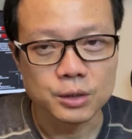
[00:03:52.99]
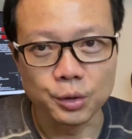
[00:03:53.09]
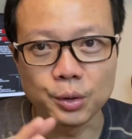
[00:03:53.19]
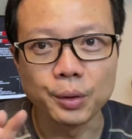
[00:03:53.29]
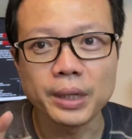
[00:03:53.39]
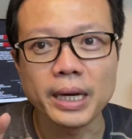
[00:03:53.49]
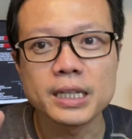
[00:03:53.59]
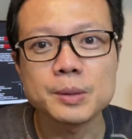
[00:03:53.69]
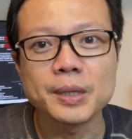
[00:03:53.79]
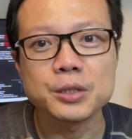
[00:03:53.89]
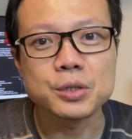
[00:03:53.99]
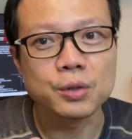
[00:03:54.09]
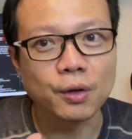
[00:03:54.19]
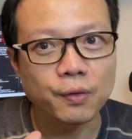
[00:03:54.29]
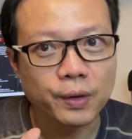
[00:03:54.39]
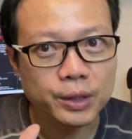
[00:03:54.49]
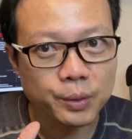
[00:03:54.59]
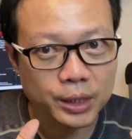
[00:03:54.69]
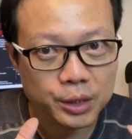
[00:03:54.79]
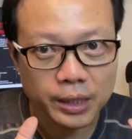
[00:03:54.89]
So you don't need any special software
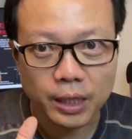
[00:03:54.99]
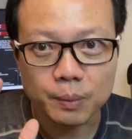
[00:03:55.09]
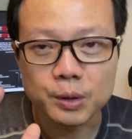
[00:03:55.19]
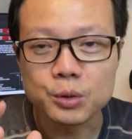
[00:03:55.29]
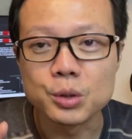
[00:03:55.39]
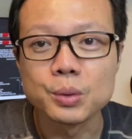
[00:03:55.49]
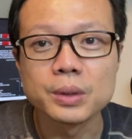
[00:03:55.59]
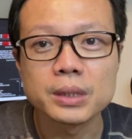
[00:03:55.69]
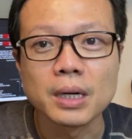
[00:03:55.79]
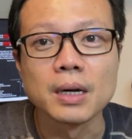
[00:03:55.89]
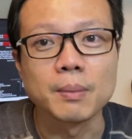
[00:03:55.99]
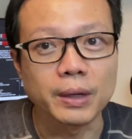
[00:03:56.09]
to actually help you do it.